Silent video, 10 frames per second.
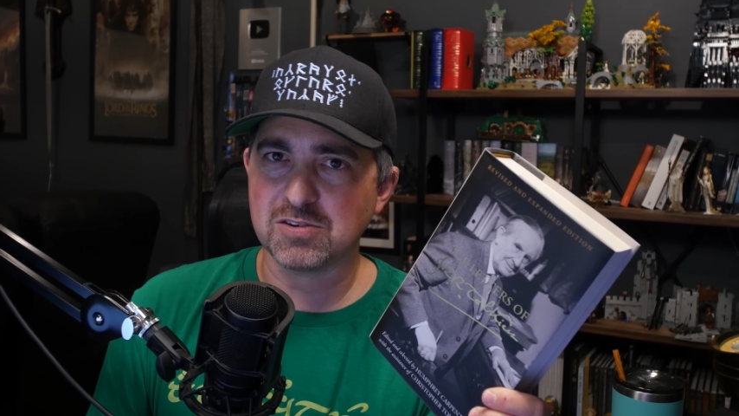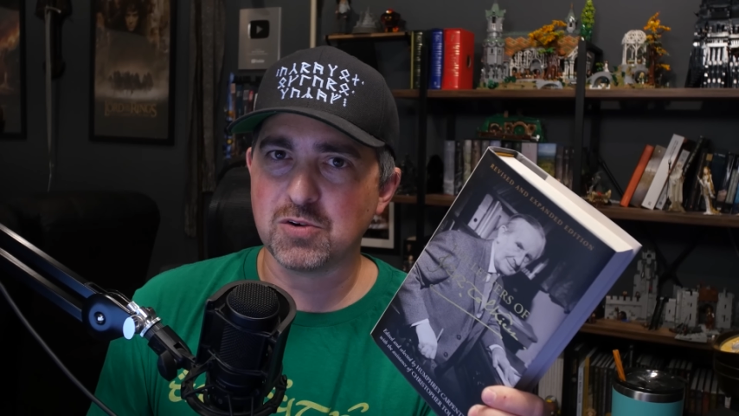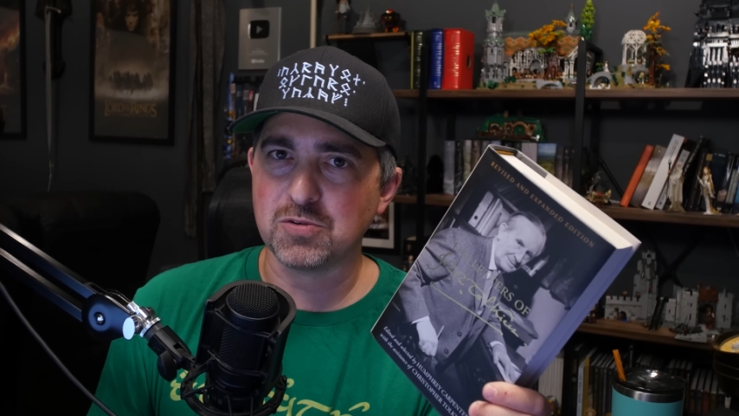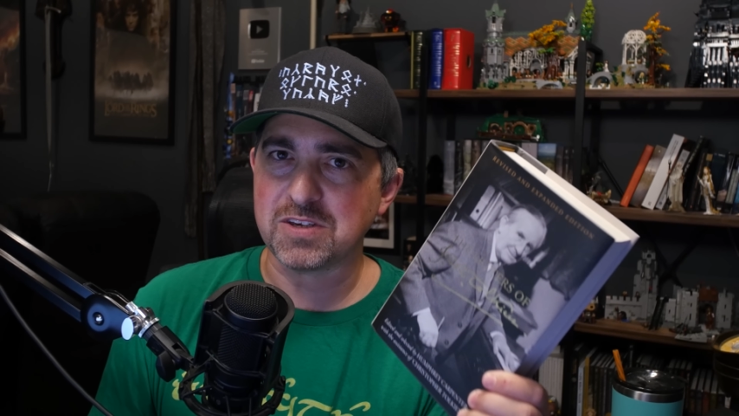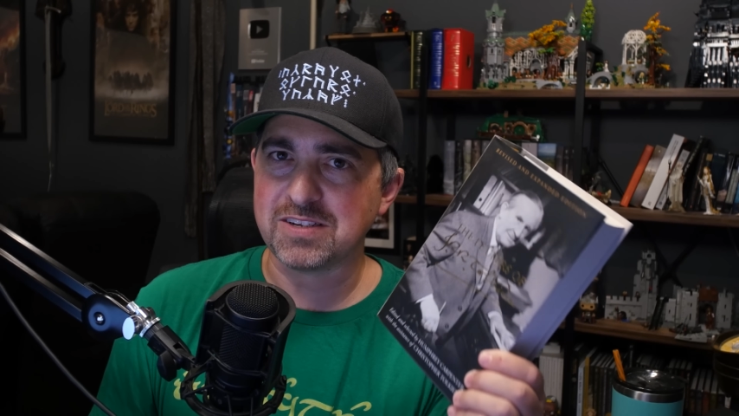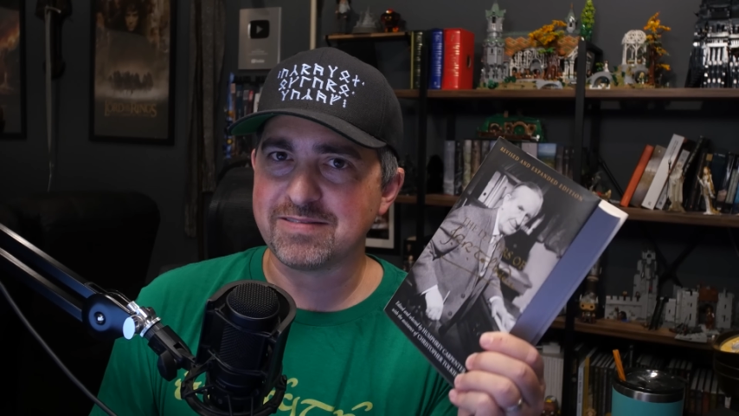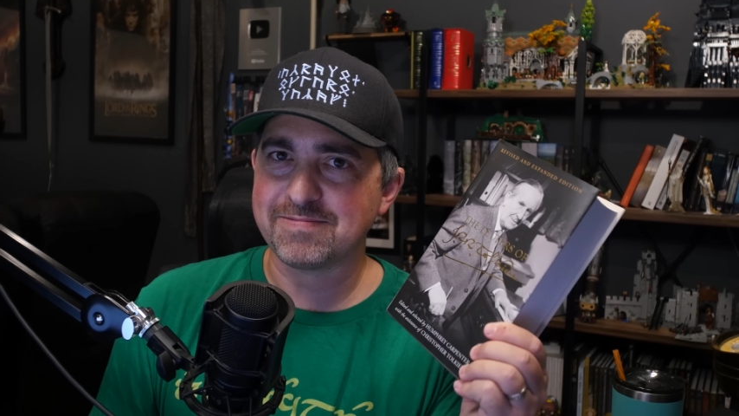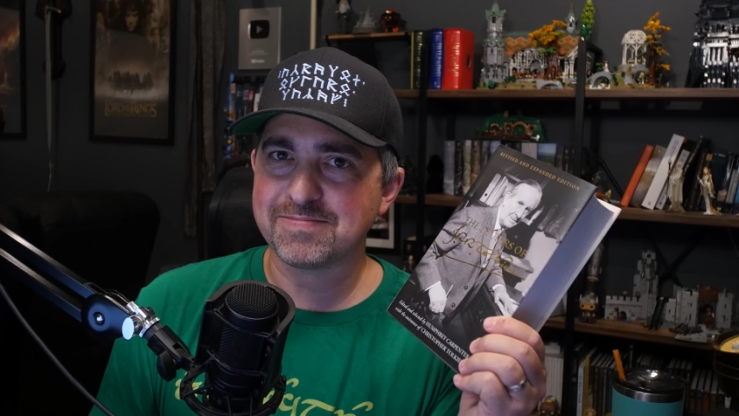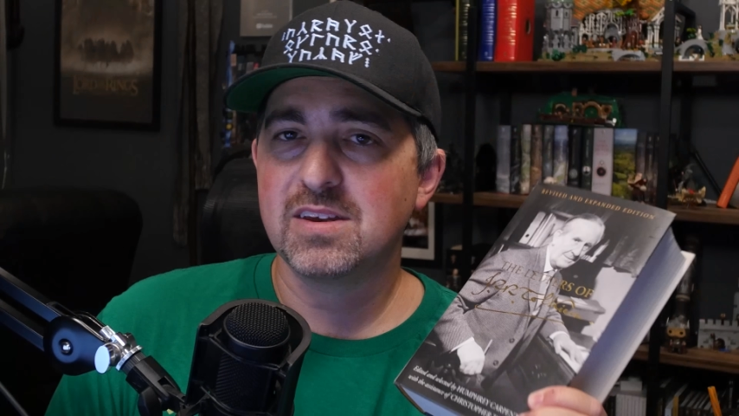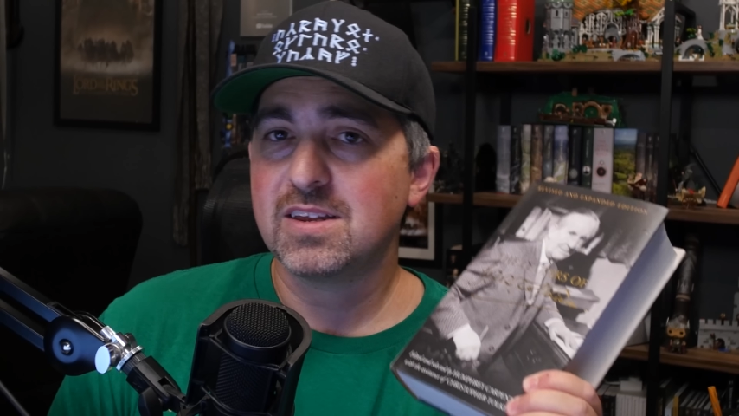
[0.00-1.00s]
Tolkien.
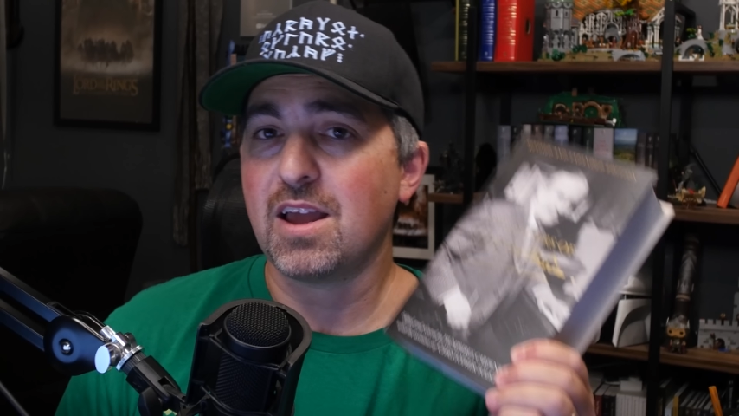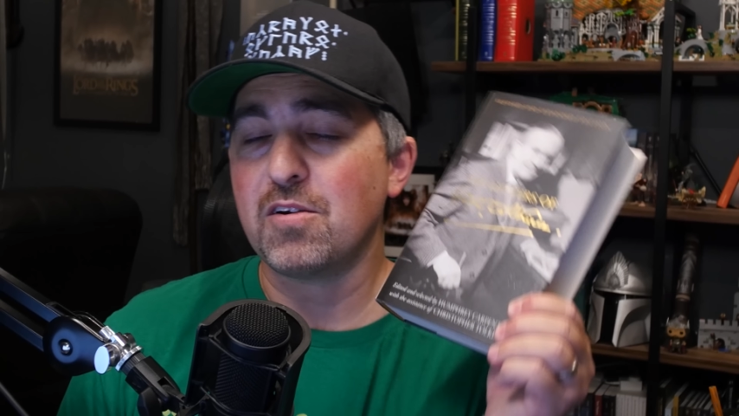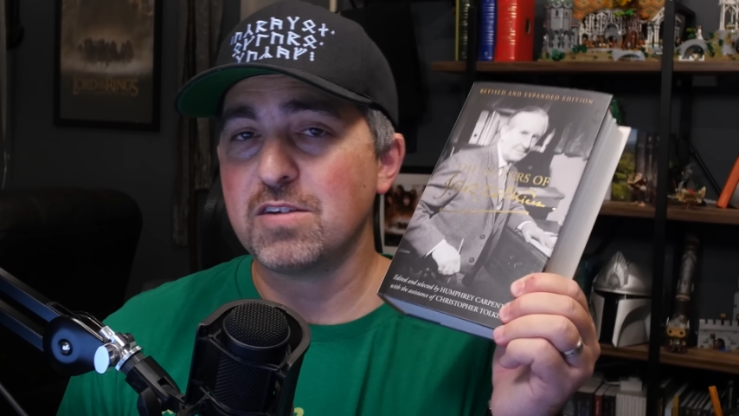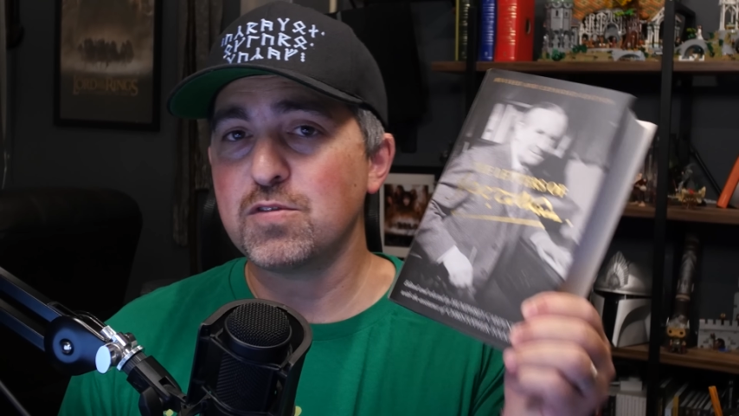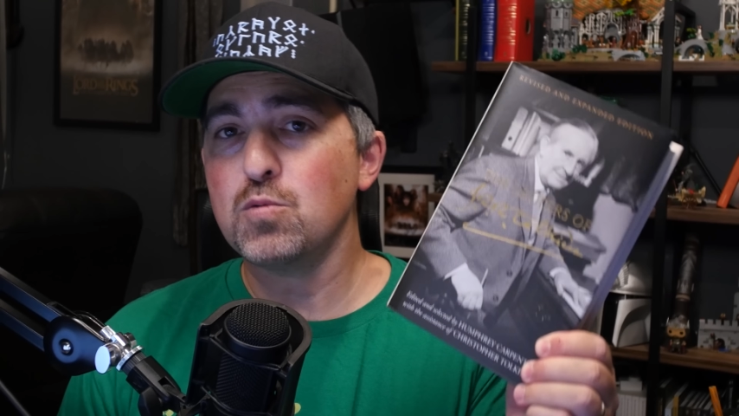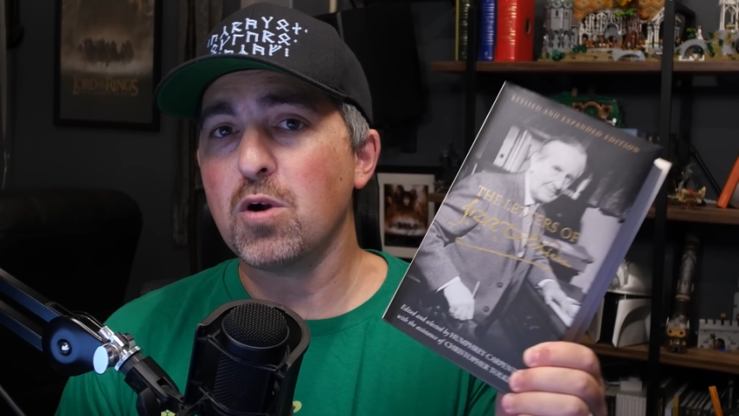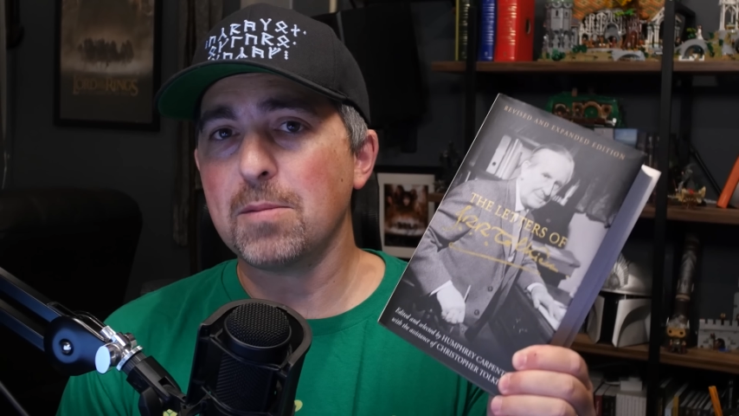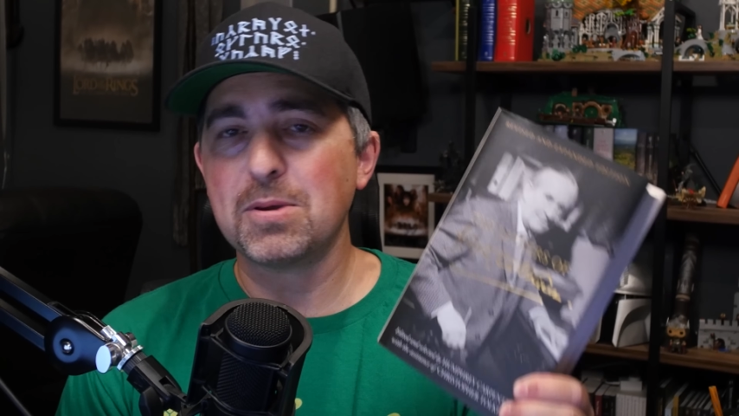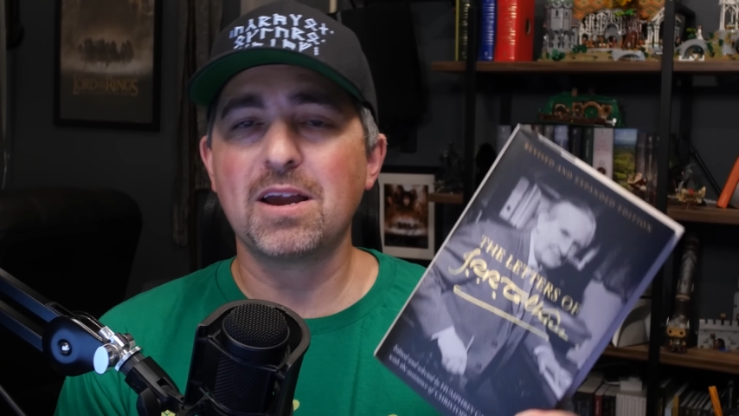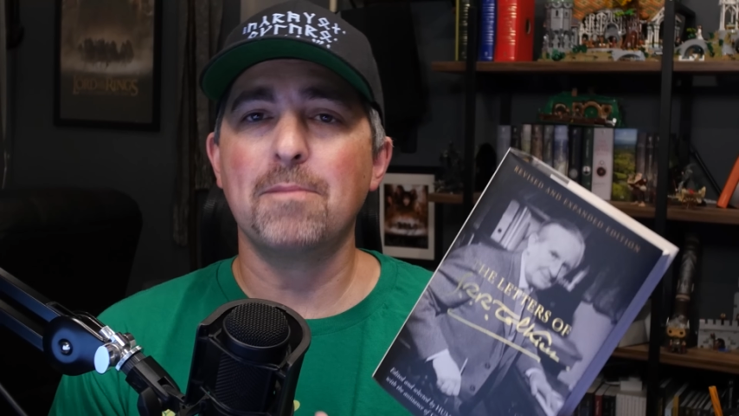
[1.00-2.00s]
Now, if you want to
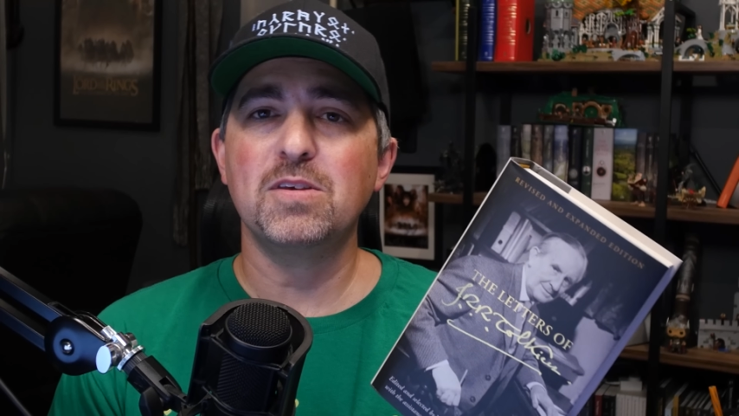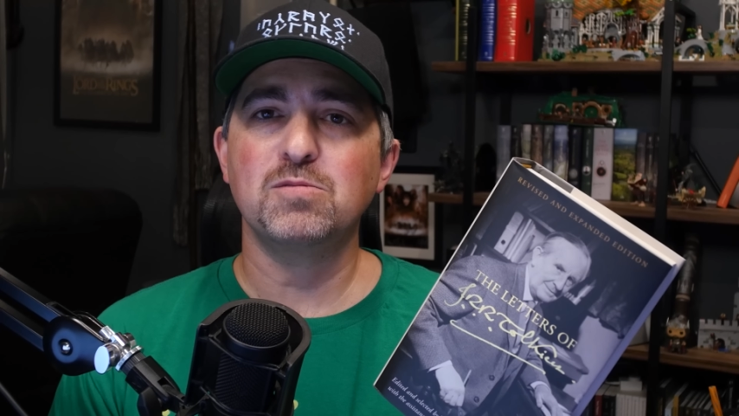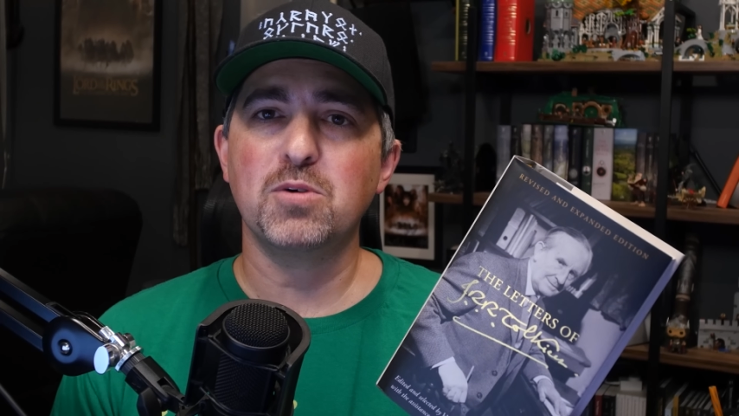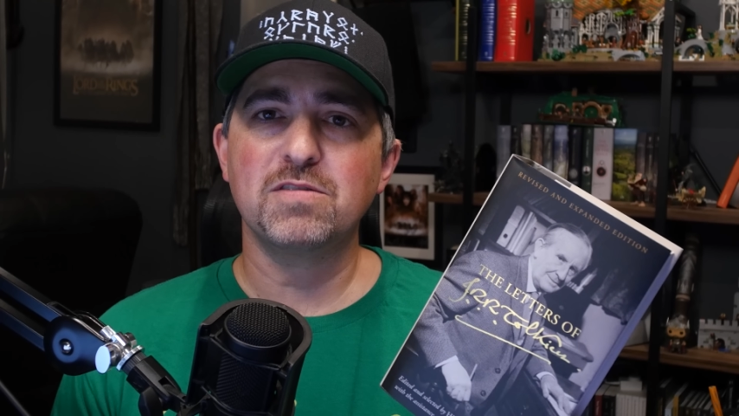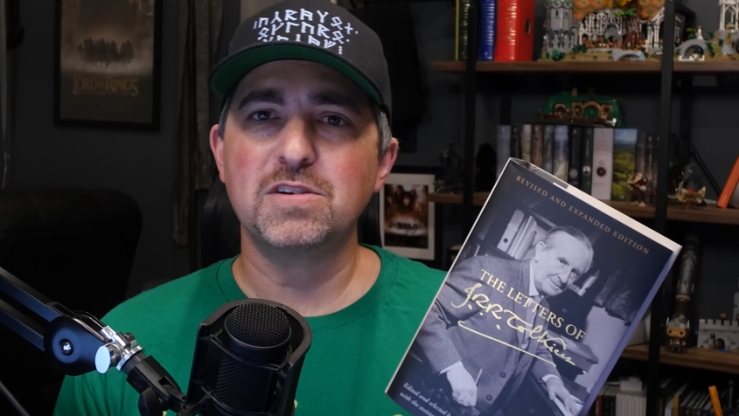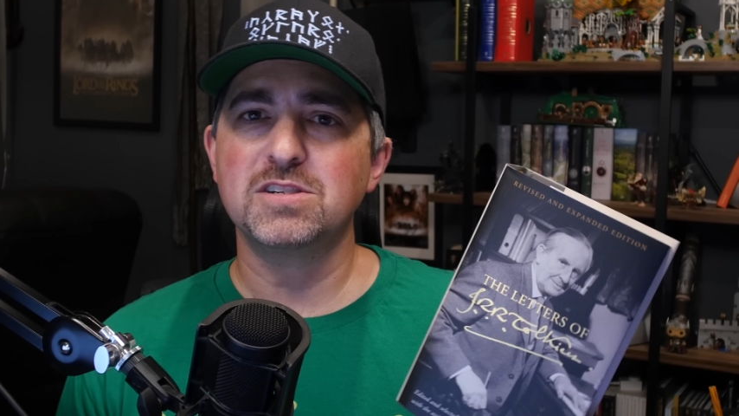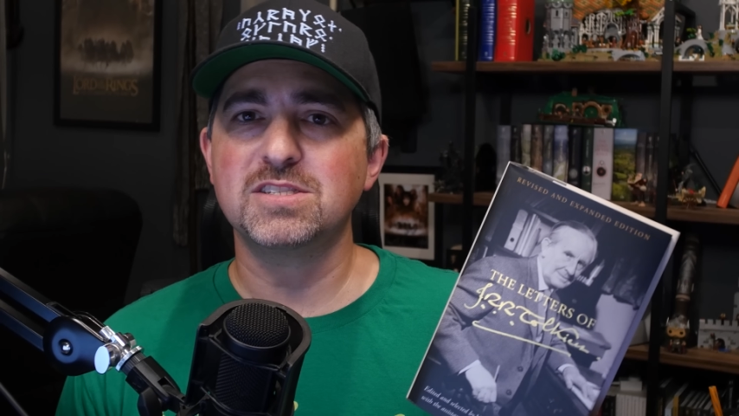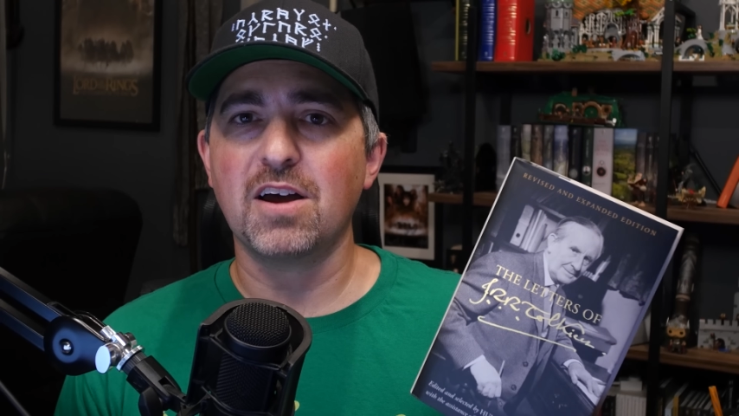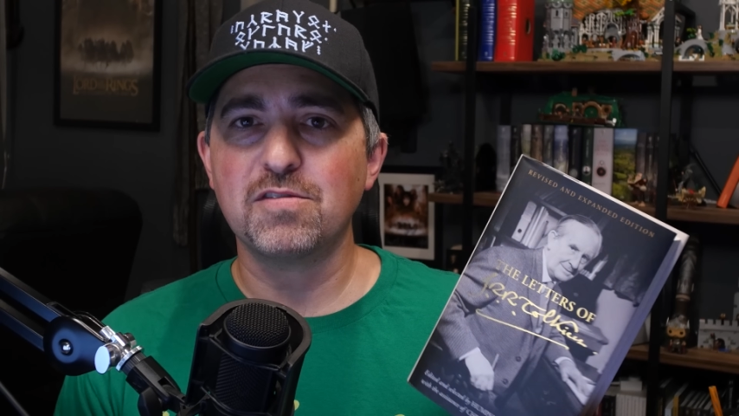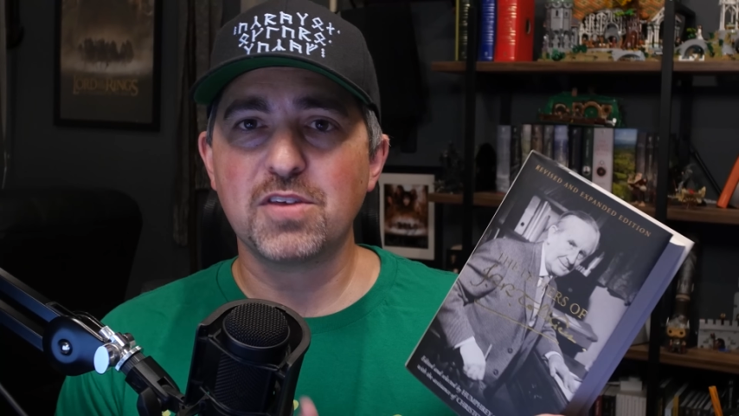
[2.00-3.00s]
pick up this book for yourself,